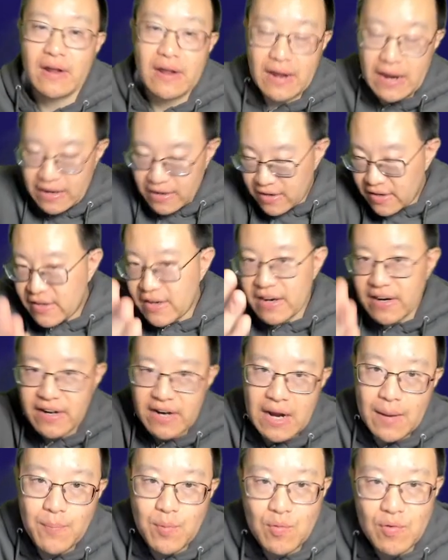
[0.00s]
In this
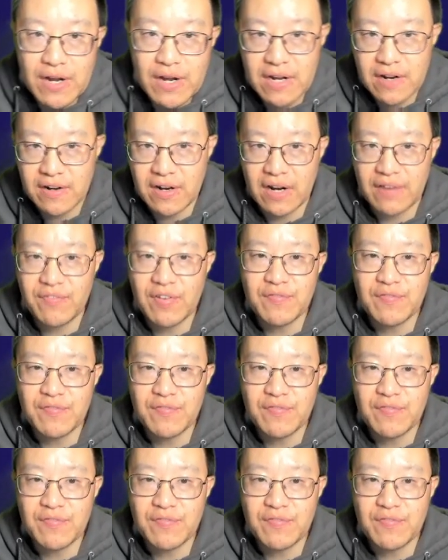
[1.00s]
example right here, it's like